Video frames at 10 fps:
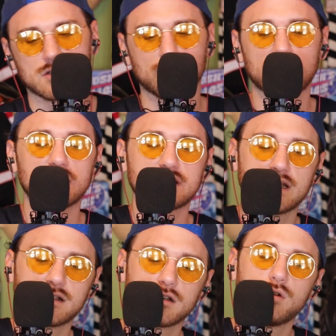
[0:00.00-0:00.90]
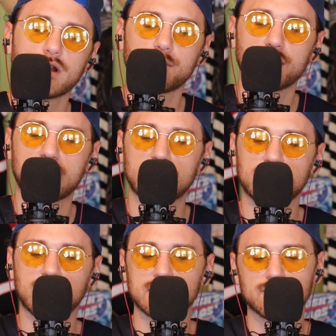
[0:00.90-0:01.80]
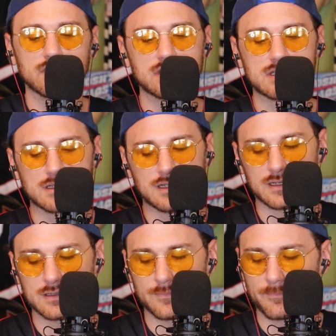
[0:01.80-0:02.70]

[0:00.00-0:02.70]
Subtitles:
we're going to take a quick break. Thanks for listening.